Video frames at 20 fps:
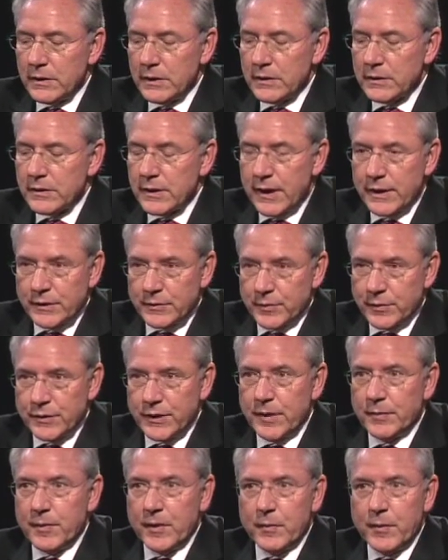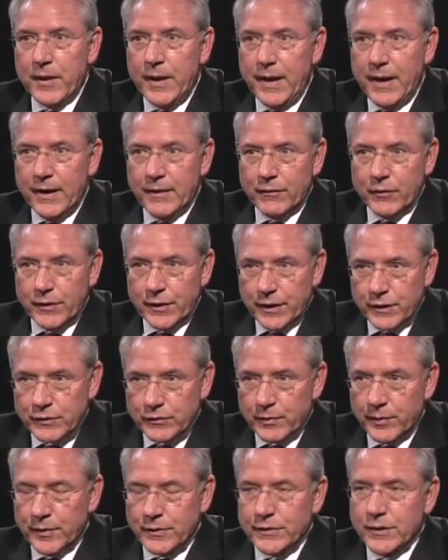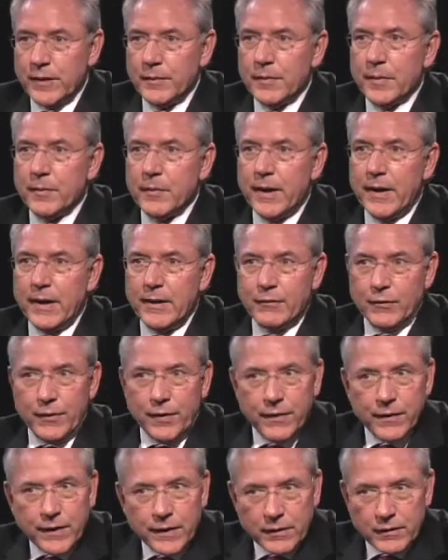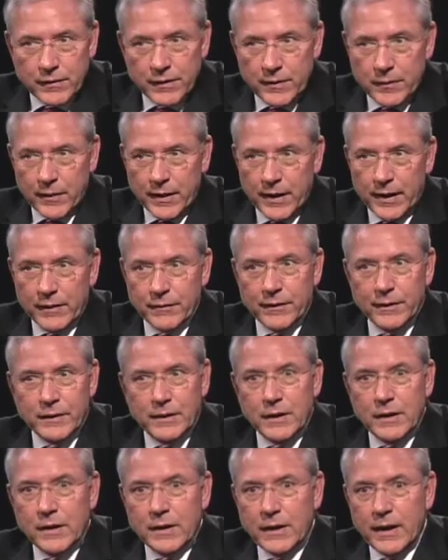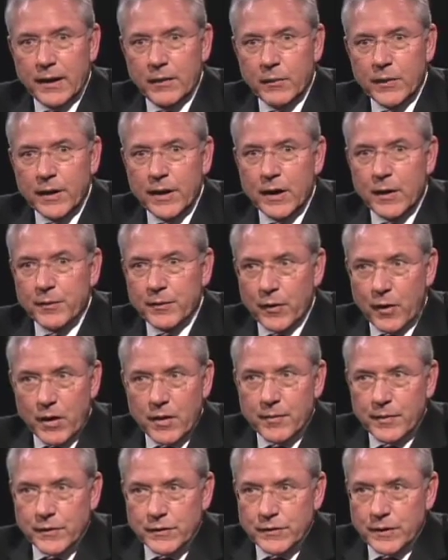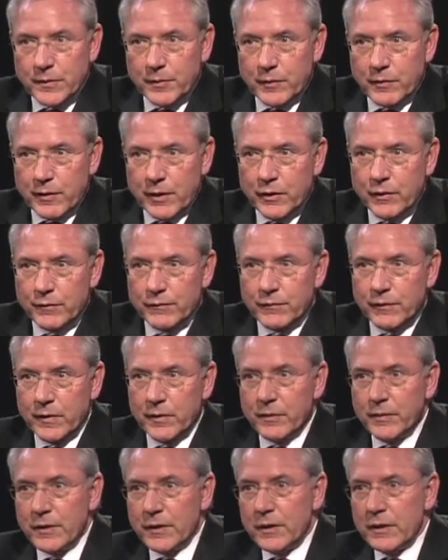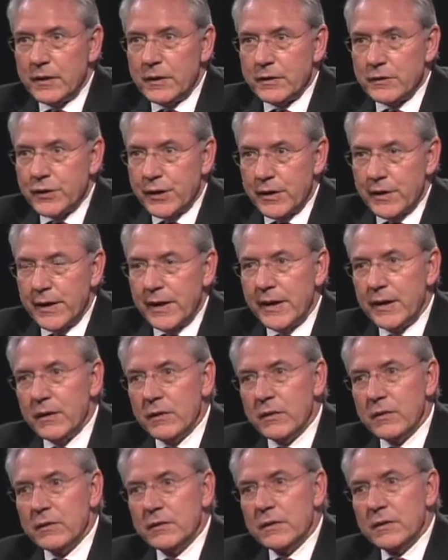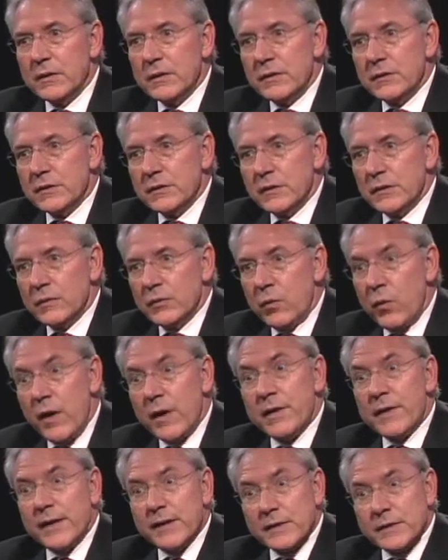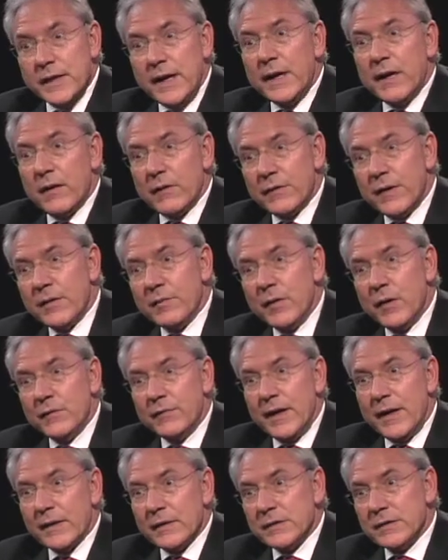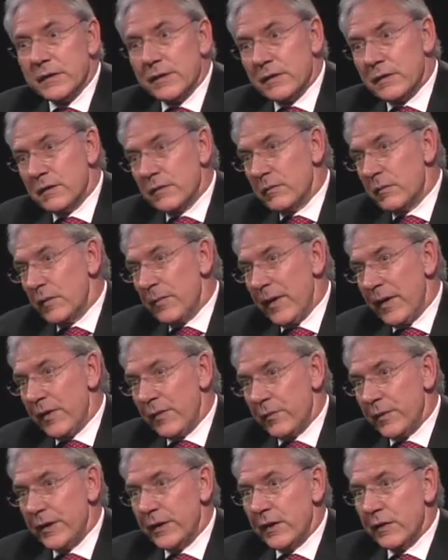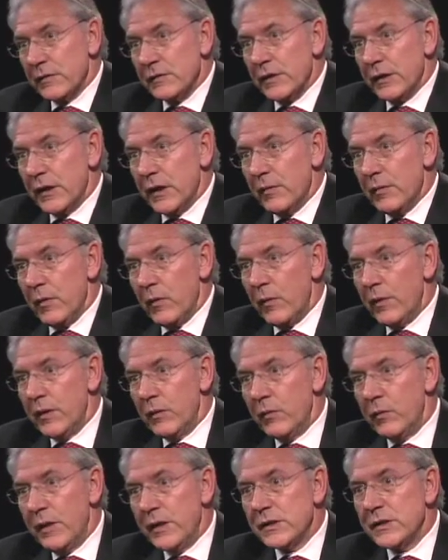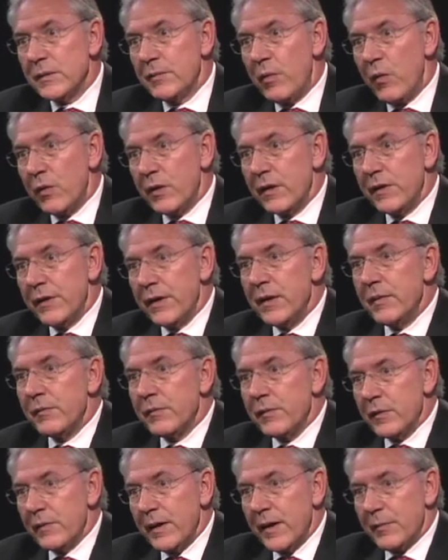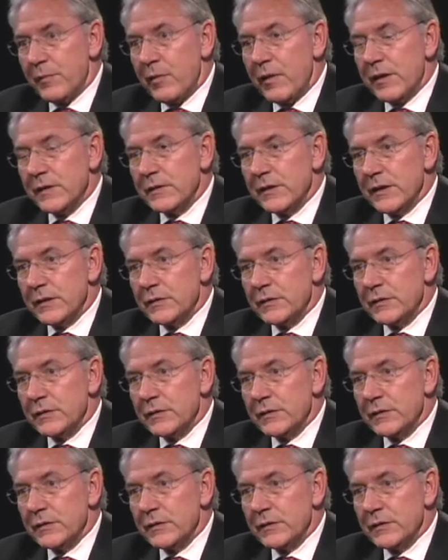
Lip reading: Science Museum that we have, or the History Museum that we have, or the theater that we have. And we helped the Art Museum grow from Cherry Hill to where it is now. They moved out of Center, about 3 years ago, but we supported them through that process.